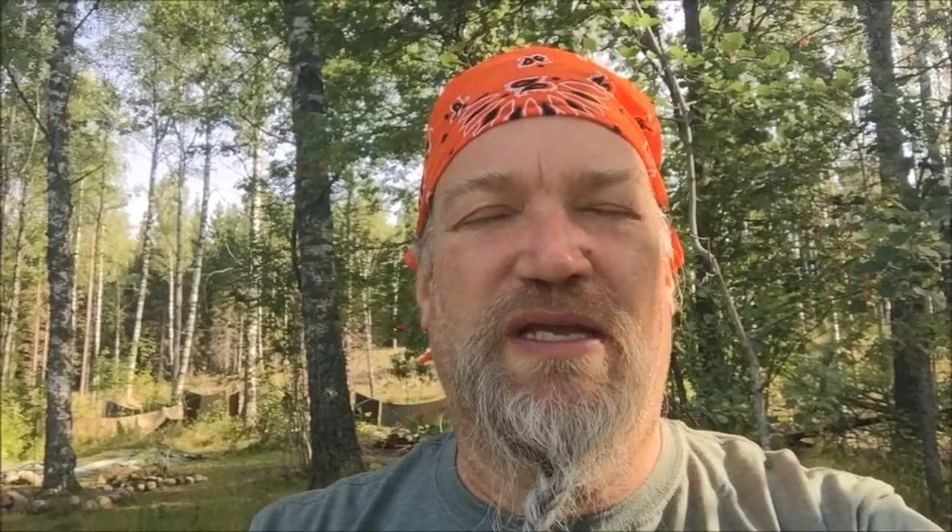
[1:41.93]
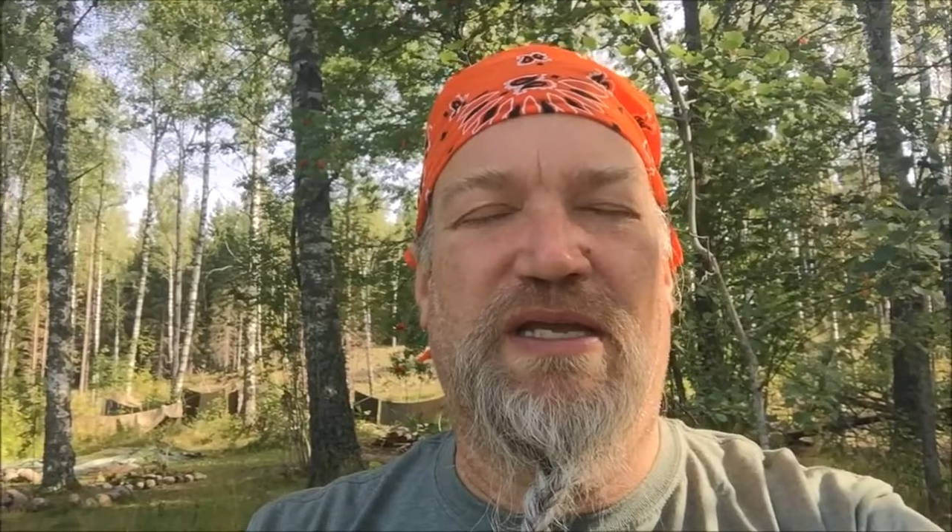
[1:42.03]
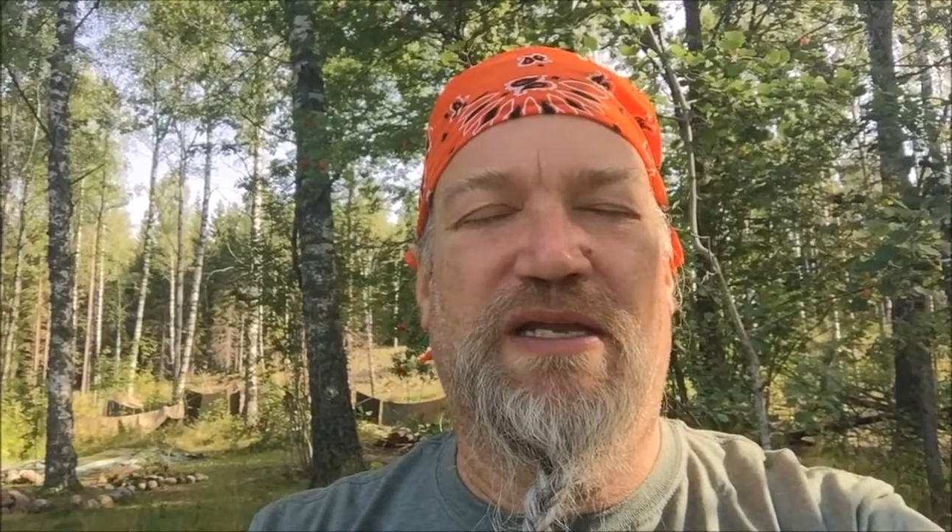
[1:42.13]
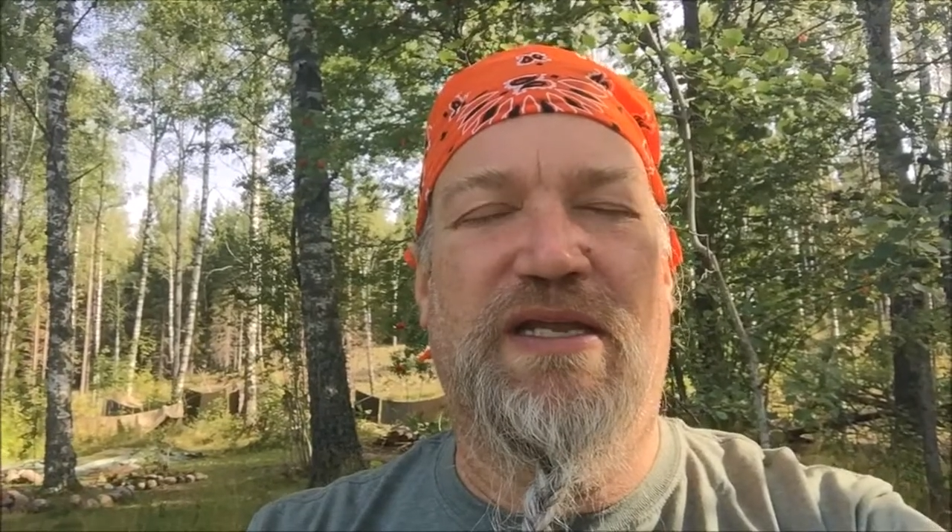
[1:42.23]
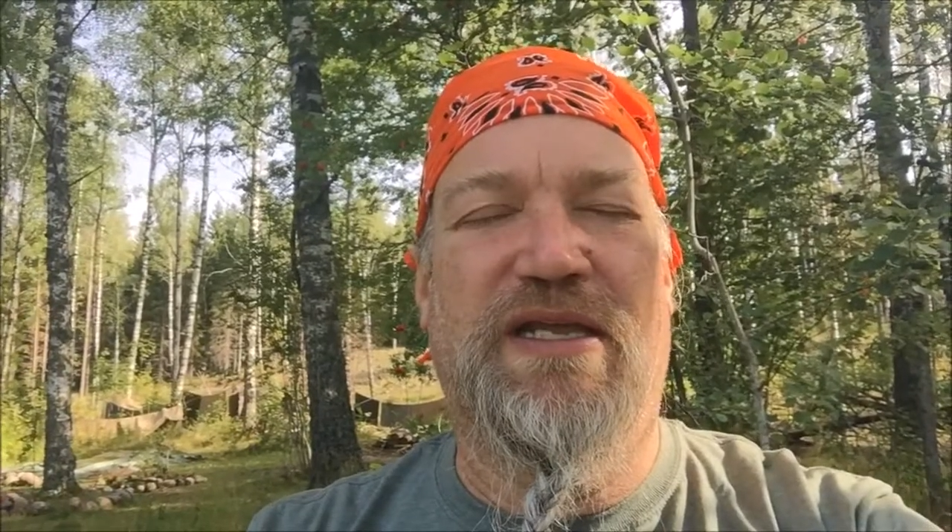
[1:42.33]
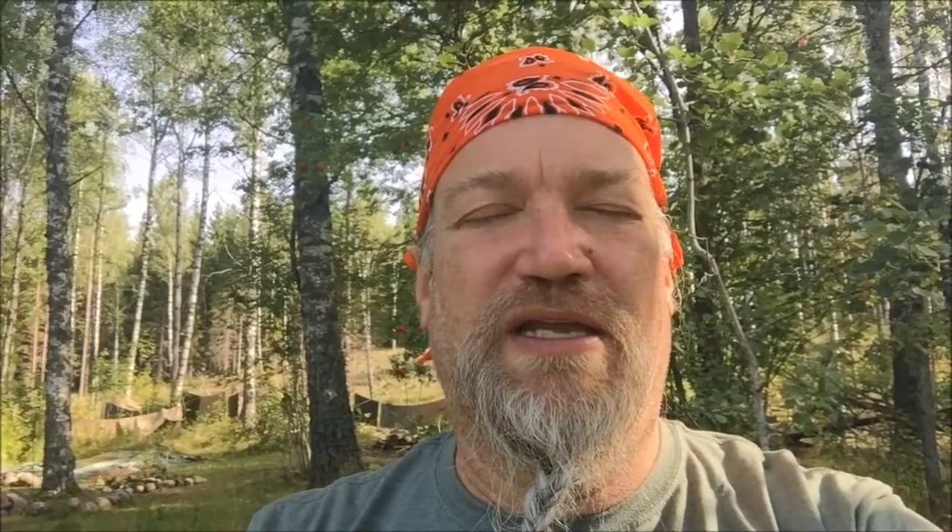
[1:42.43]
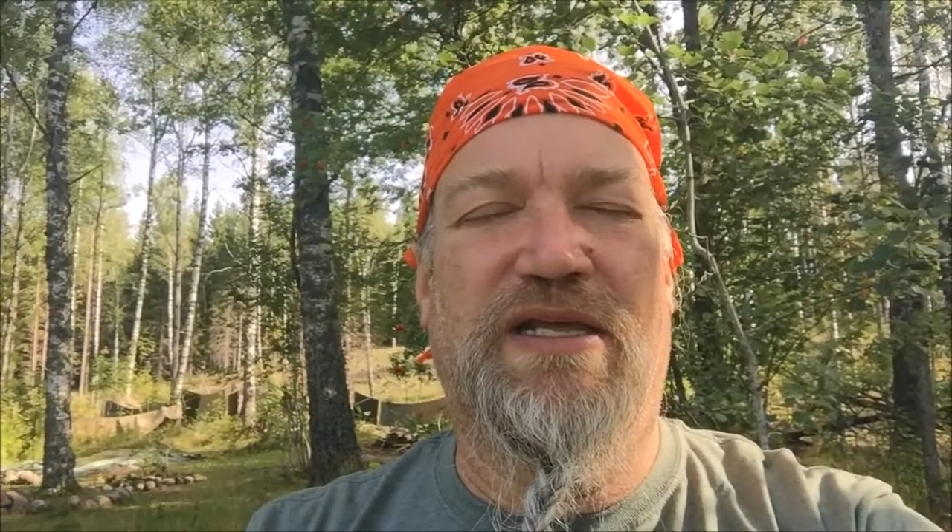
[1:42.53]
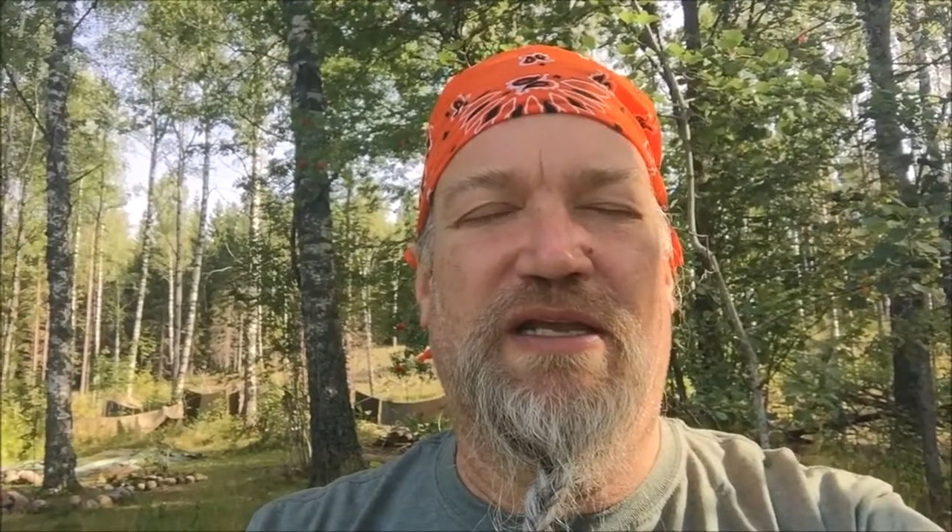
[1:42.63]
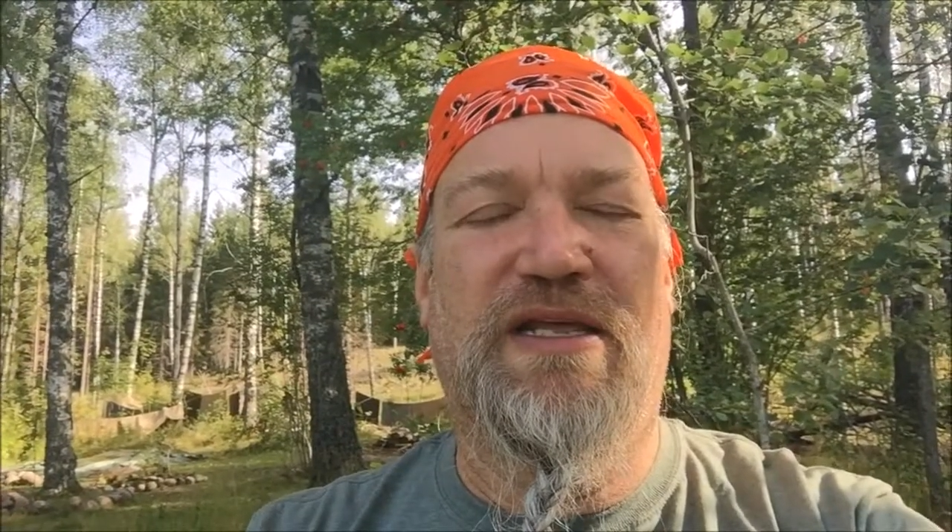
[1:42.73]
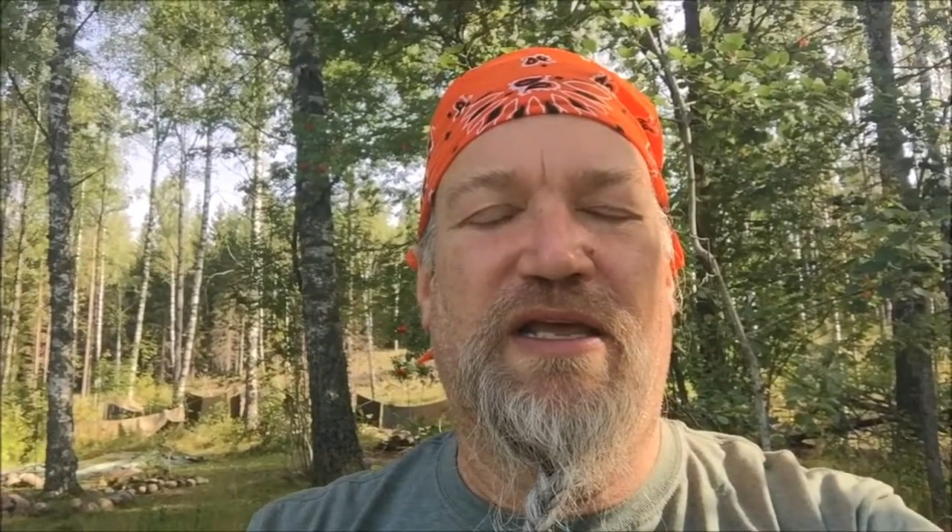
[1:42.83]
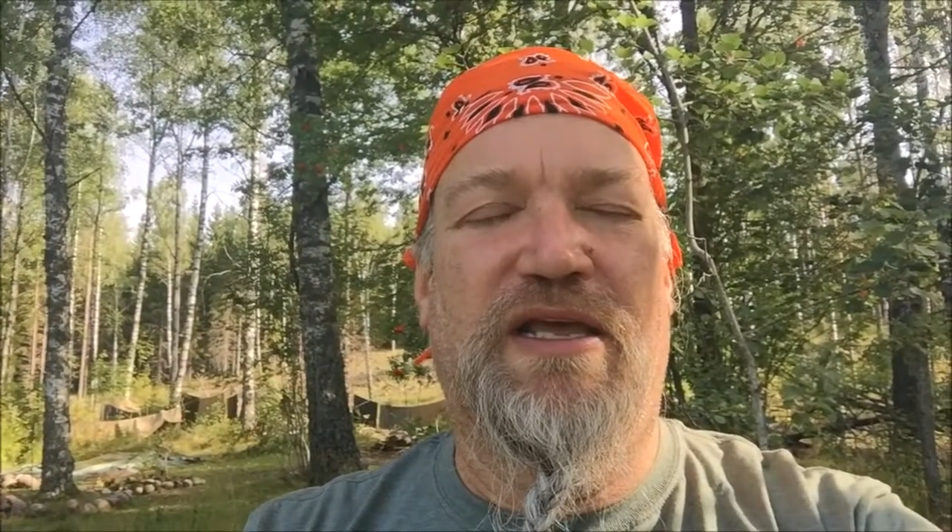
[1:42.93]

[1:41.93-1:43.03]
in and it